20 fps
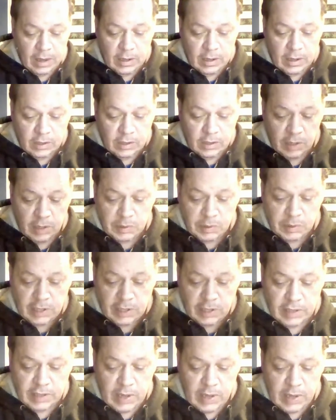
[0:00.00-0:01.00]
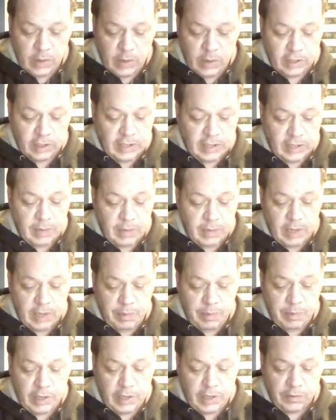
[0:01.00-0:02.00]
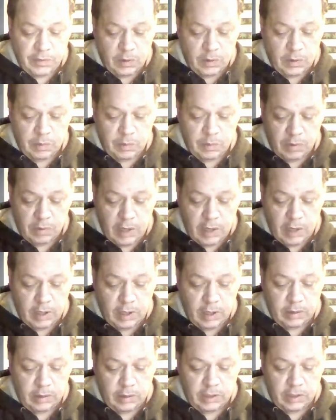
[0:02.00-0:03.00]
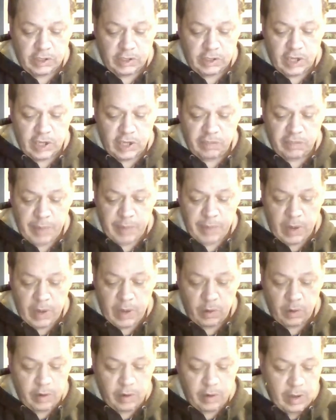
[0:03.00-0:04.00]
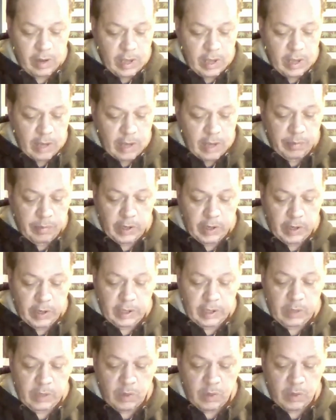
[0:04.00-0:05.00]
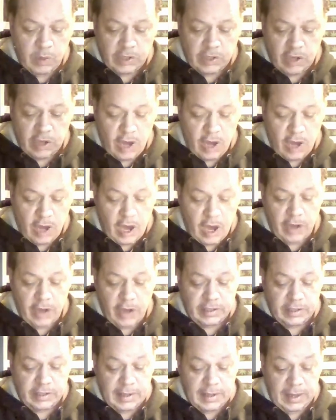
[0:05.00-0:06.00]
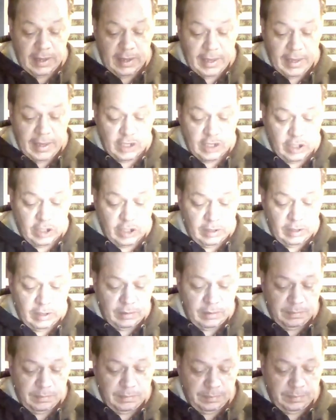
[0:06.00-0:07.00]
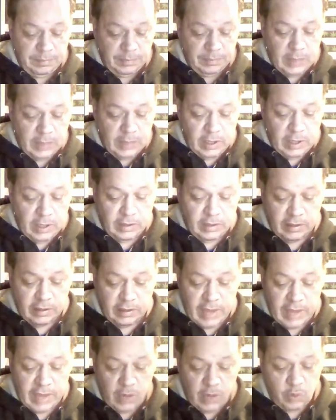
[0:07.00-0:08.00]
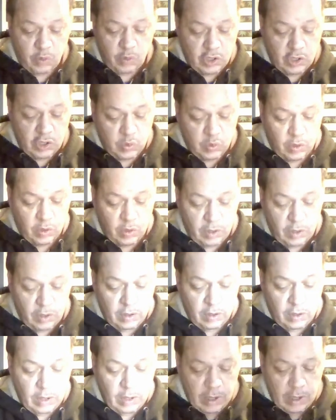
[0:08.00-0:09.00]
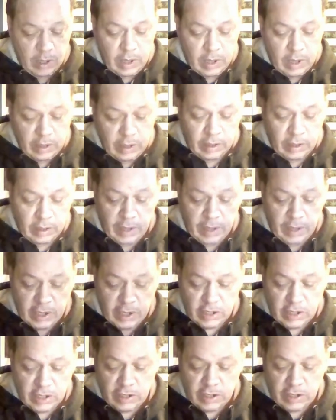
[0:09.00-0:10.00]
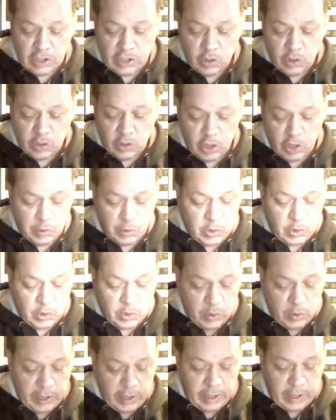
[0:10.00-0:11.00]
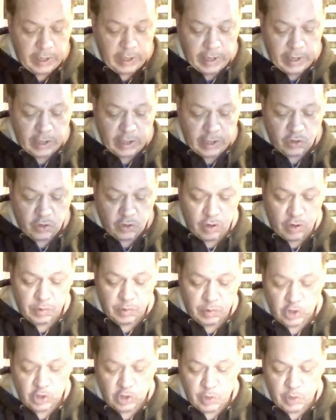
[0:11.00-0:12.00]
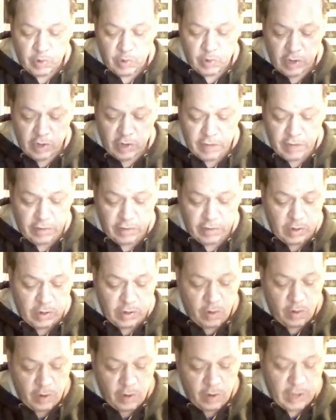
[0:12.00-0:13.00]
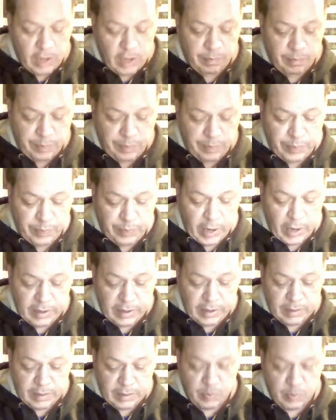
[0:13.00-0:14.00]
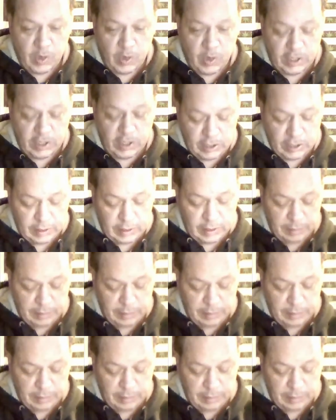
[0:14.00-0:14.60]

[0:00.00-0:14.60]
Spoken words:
Trump says that he'll accept a peaceful exchange of power, but he wants an honest election. His exact words were, "The election is a choice between a Trump super recovery or a Biden depression."